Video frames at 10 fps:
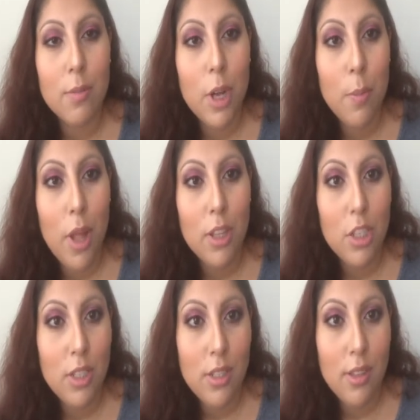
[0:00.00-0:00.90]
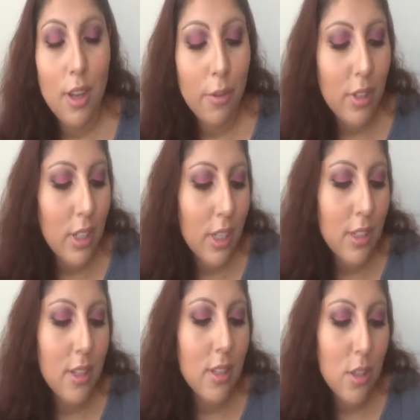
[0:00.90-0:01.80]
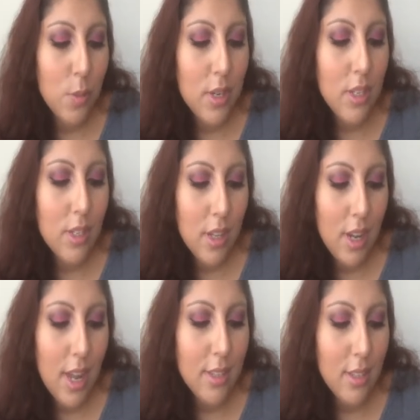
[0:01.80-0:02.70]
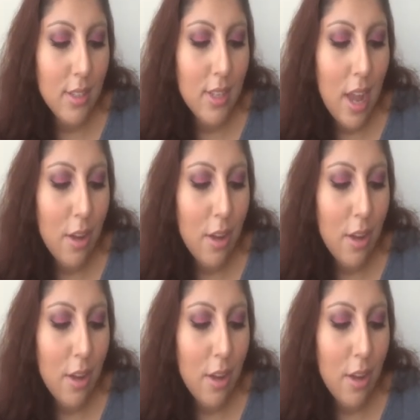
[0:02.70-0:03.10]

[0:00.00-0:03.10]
nail polishes that they released, and this one is the Essence